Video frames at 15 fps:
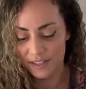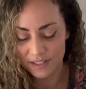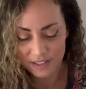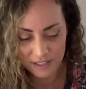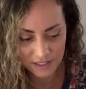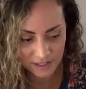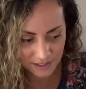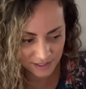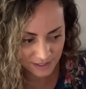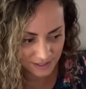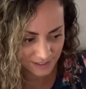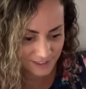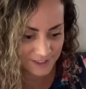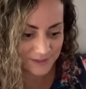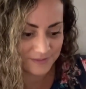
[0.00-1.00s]

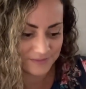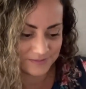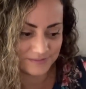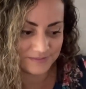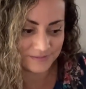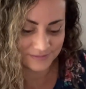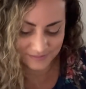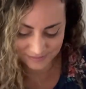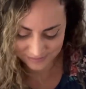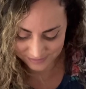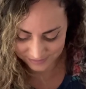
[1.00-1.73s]
[no speech]